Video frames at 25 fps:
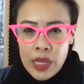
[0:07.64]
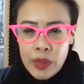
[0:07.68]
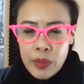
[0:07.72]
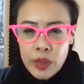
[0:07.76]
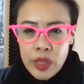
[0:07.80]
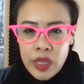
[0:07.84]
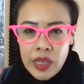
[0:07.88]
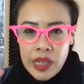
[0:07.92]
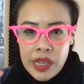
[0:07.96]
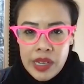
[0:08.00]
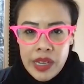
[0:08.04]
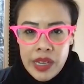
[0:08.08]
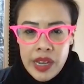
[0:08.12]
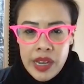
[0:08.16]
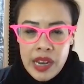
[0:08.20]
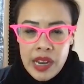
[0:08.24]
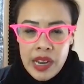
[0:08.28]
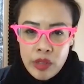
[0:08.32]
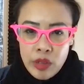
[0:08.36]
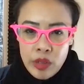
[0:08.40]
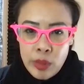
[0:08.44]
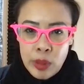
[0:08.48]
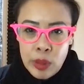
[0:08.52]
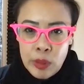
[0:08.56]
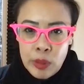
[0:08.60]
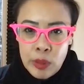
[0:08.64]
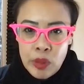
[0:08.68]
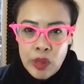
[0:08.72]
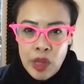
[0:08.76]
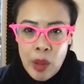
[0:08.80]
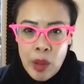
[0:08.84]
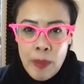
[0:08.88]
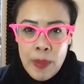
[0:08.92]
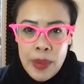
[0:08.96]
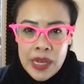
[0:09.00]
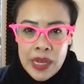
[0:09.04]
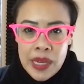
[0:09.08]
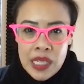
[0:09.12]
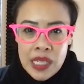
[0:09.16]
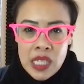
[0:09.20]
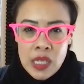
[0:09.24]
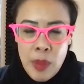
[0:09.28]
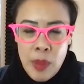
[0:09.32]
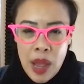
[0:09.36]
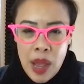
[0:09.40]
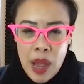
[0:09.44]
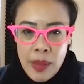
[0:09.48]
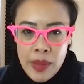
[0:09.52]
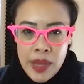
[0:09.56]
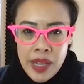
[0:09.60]
able to like connect with people without being
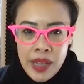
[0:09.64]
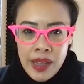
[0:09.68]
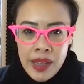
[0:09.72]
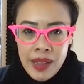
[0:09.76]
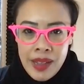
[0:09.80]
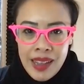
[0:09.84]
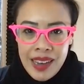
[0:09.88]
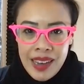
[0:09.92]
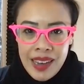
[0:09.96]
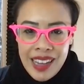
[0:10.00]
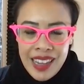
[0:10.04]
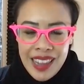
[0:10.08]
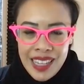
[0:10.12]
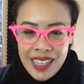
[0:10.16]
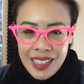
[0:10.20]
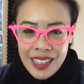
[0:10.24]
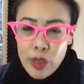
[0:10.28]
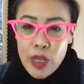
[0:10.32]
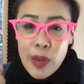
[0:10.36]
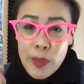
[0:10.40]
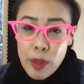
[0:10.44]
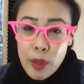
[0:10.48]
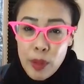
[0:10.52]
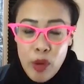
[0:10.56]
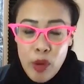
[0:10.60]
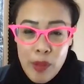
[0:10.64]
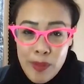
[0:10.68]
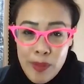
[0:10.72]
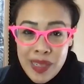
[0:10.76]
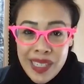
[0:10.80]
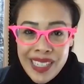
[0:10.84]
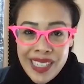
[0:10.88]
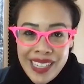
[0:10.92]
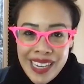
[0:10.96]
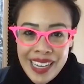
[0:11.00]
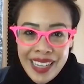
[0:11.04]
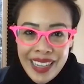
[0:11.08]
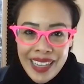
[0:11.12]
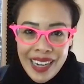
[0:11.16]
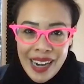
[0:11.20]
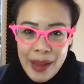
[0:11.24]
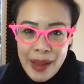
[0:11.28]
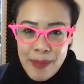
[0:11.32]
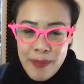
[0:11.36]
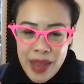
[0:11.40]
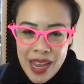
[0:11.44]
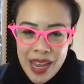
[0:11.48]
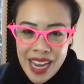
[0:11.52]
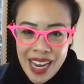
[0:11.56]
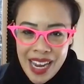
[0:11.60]
spammy. And I think number one mistake that I
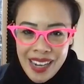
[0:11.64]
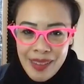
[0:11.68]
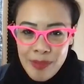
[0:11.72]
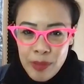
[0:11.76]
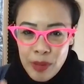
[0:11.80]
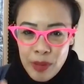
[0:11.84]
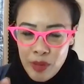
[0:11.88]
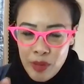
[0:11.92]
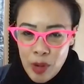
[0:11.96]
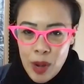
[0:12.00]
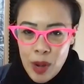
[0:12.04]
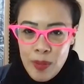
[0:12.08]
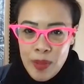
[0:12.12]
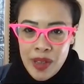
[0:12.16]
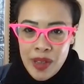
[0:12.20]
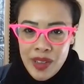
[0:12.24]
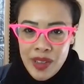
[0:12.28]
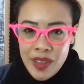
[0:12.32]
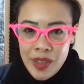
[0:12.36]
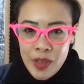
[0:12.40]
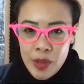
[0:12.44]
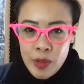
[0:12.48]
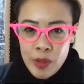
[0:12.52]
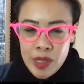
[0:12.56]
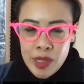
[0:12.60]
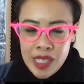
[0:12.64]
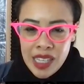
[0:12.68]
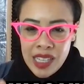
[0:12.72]
made before I met you was